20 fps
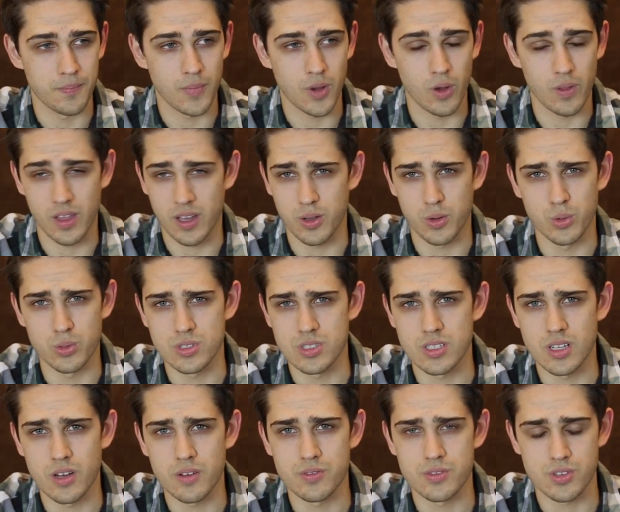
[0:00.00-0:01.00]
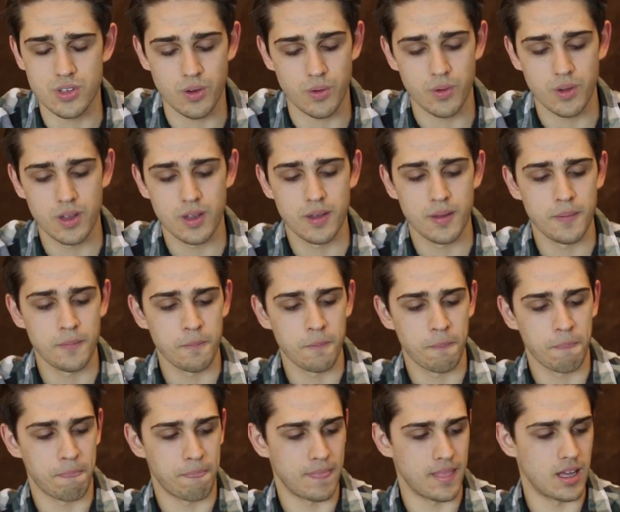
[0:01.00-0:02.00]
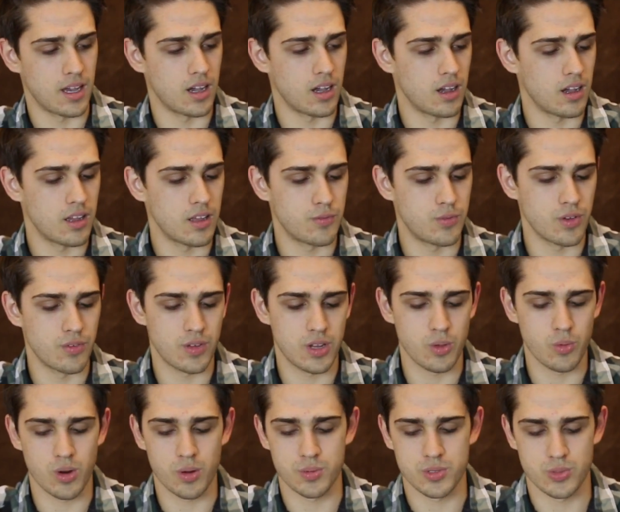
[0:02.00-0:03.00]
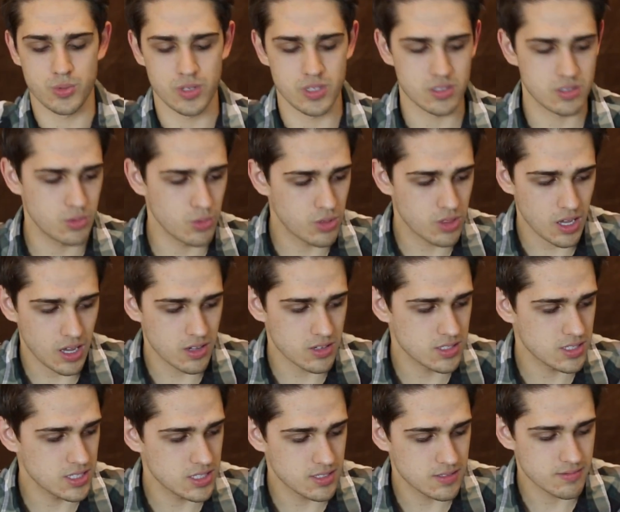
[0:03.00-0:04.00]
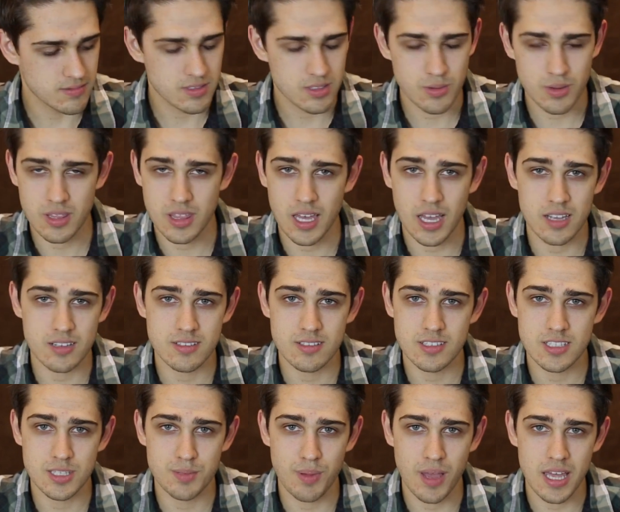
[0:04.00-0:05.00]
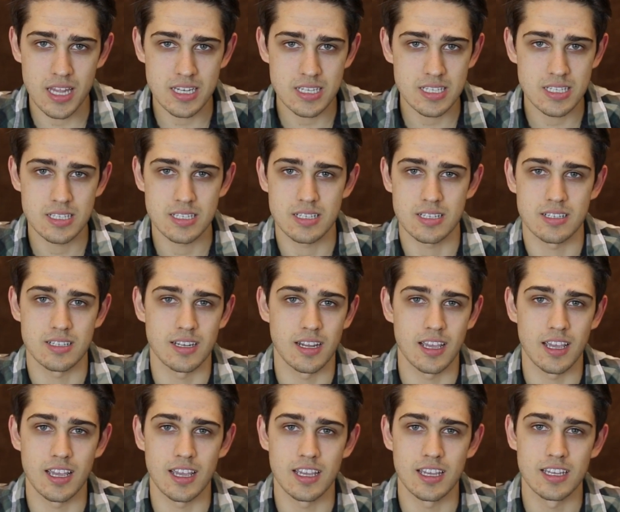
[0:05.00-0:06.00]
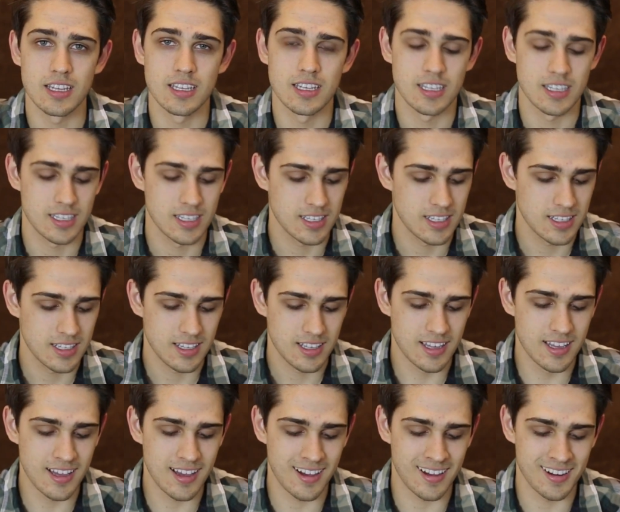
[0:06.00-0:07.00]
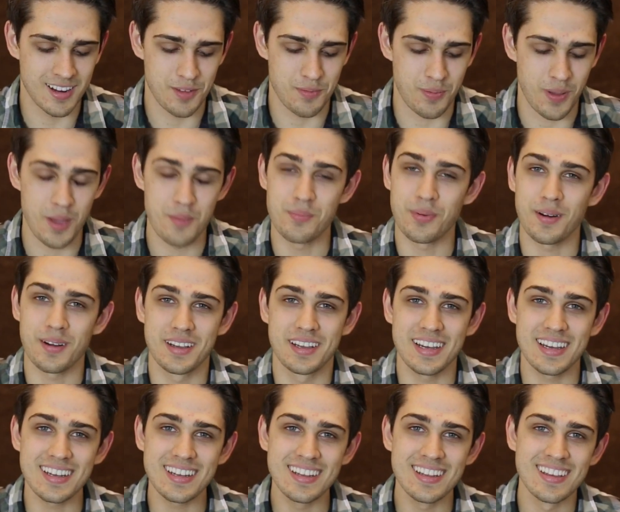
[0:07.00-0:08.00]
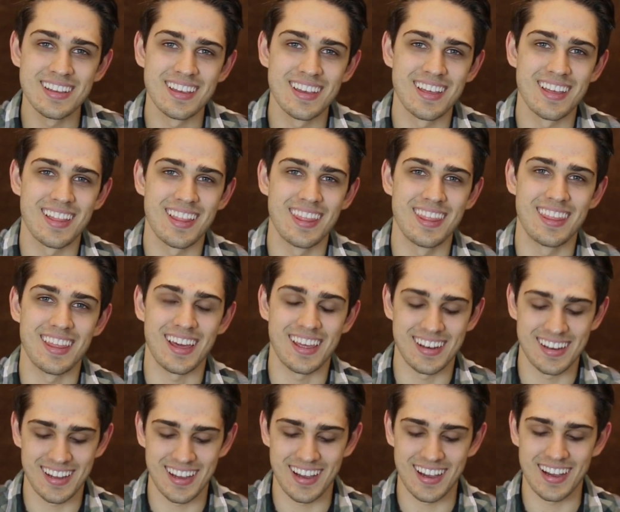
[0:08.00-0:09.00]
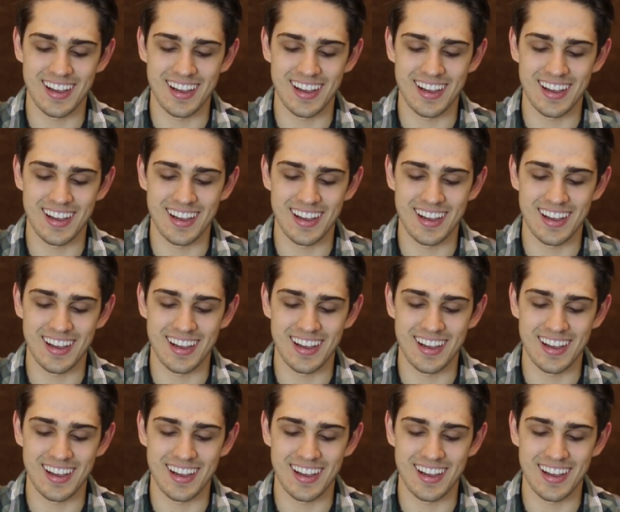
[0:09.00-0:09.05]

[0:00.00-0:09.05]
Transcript: all that cool stuff. So if you have anywhere between $2,000 and $3,000 to spend on a paintball gun, then